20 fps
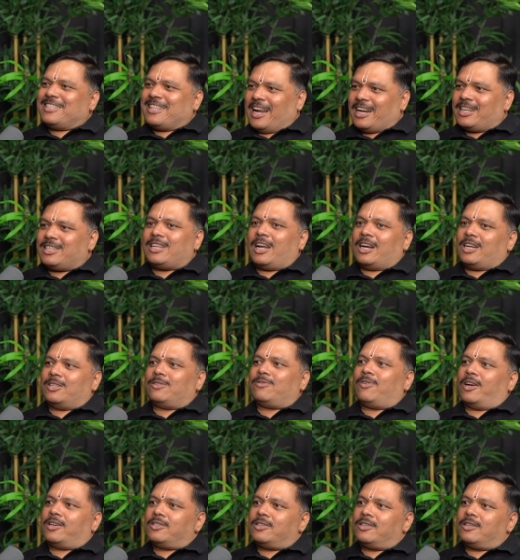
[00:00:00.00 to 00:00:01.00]
that
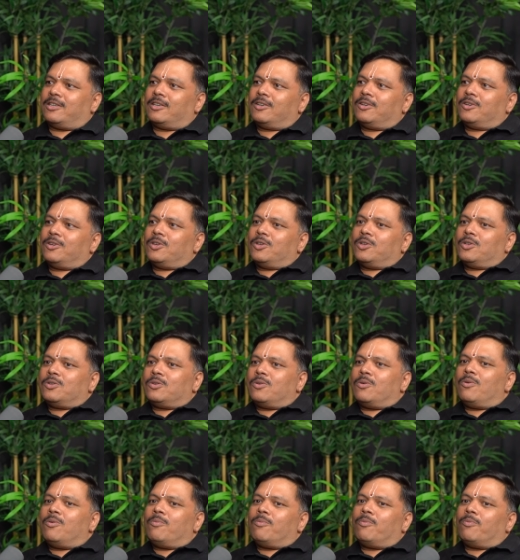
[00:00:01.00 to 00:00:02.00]
satisfaction.
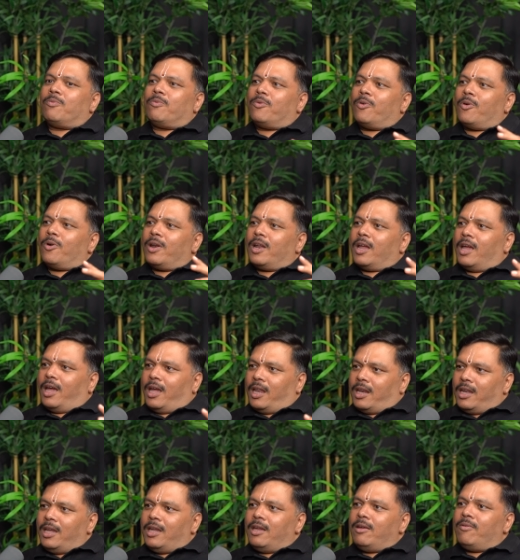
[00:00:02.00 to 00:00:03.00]
So for
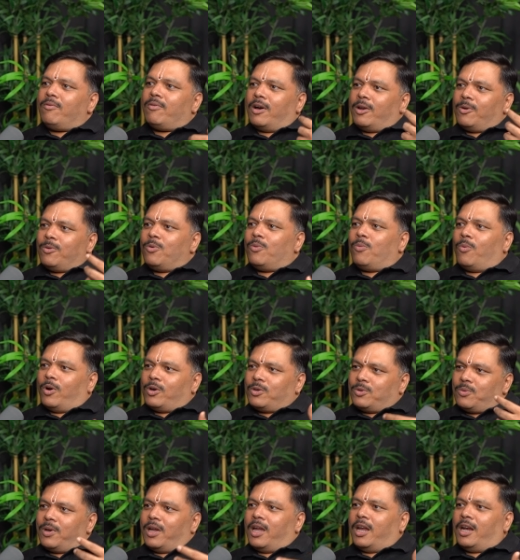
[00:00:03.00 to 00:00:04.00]
anyone who wants to
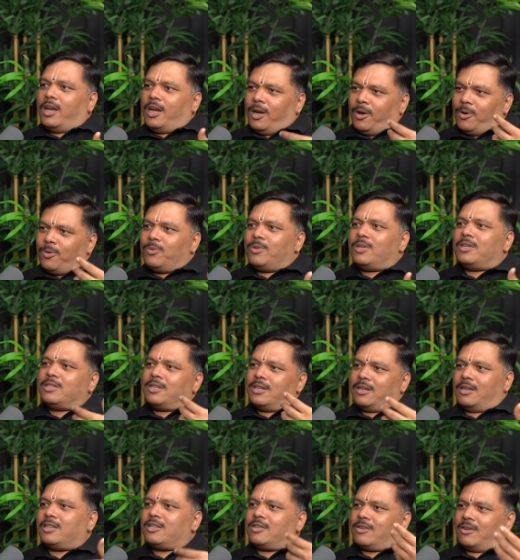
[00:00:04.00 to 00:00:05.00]
get into this
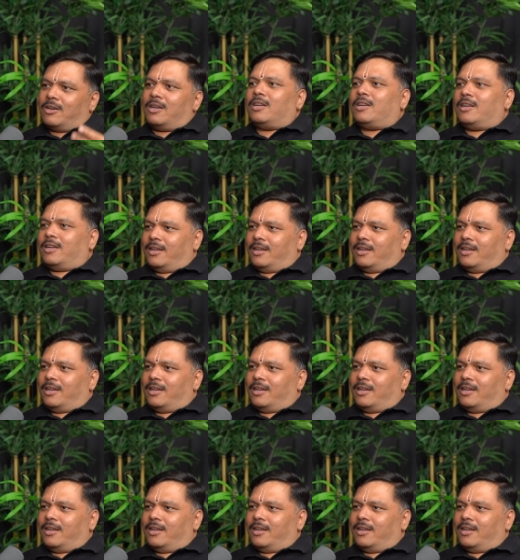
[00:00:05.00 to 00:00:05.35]
industry,